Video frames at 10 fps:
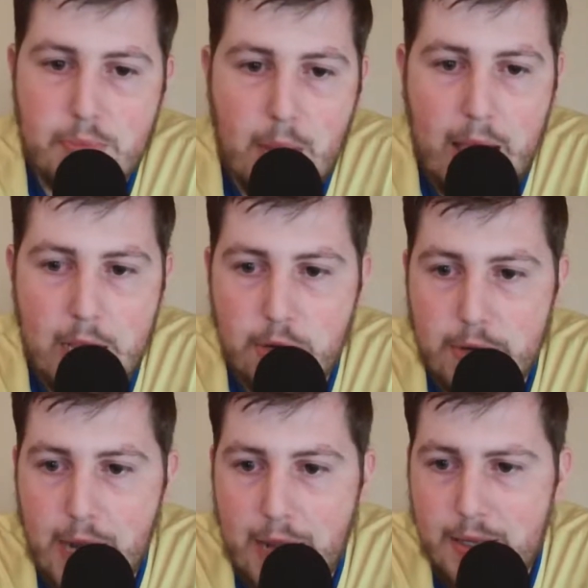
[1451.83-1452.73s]

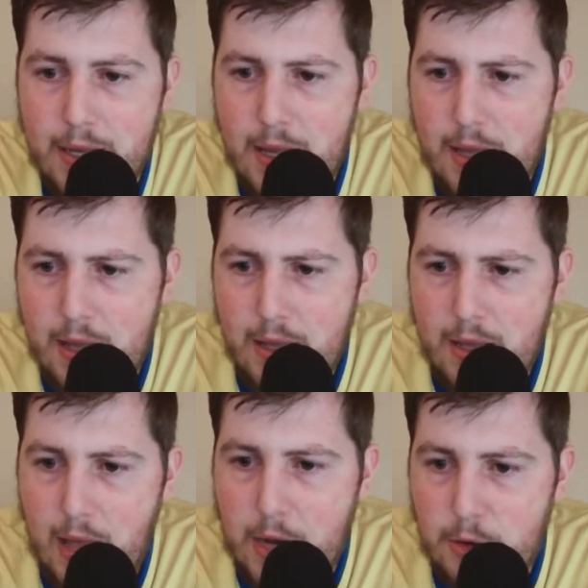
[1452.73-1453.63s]
agree. I
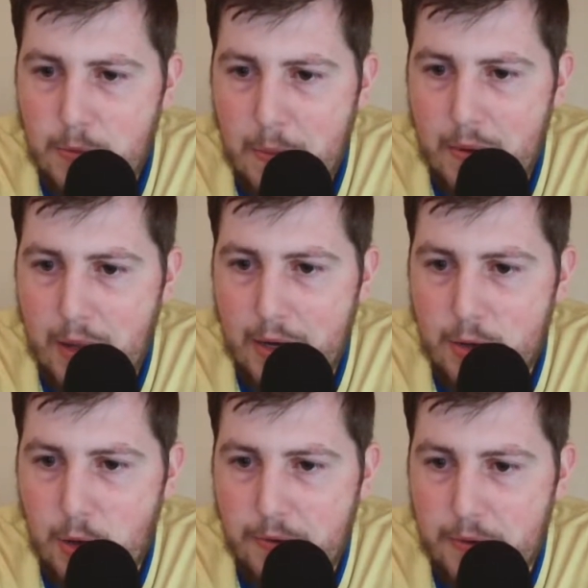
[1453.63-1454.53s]
don't remember. I
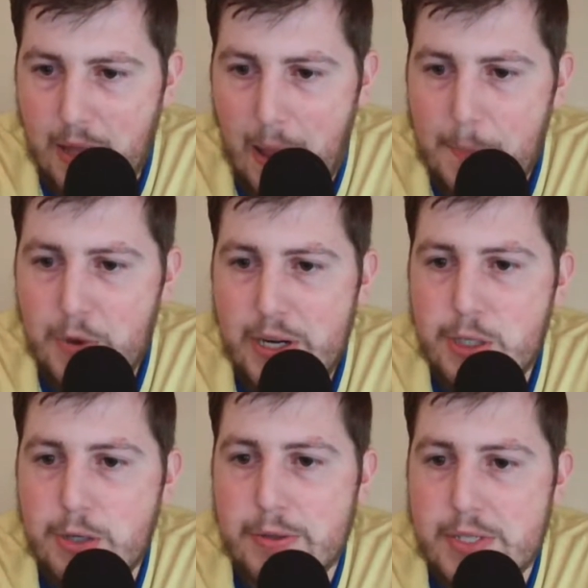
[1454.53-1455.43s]
don't know if I'm pretty
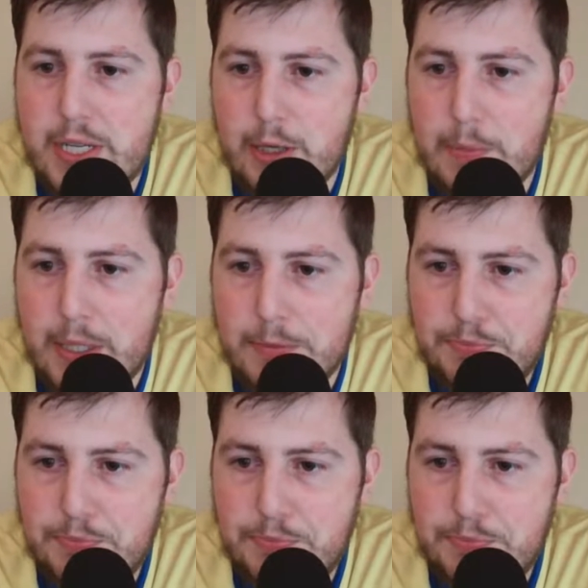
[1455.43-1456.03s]
sure it's here, but